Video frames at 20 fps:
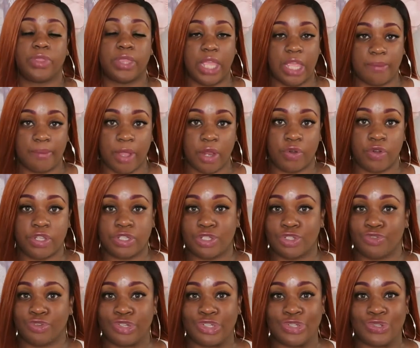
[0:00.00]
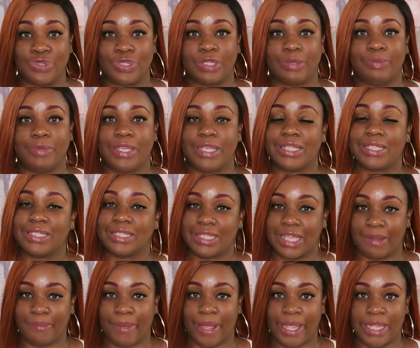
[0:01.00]
Thank my crystals for choosing me,
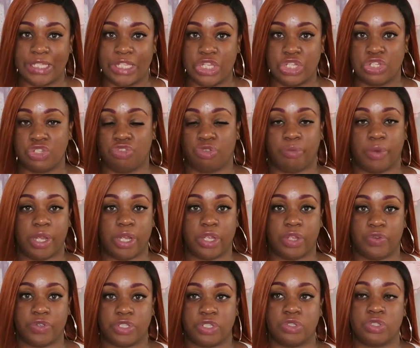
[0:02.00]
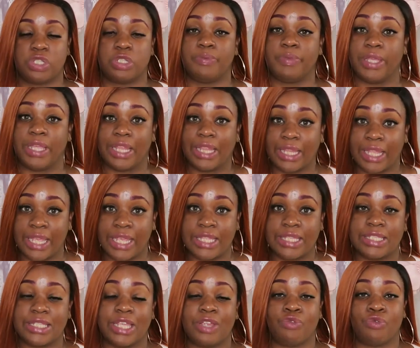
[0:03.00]
set my intentions for my crystals to be
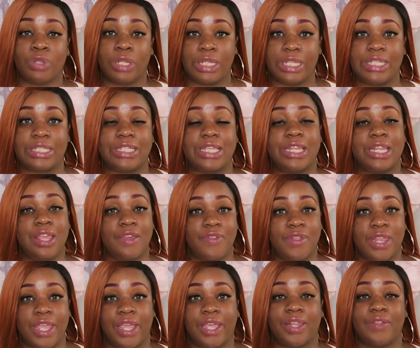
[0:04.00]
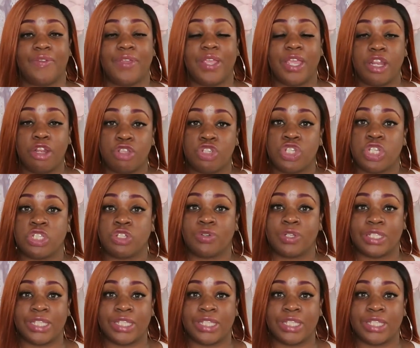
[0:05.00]
cleansed, and release any of the negative energies or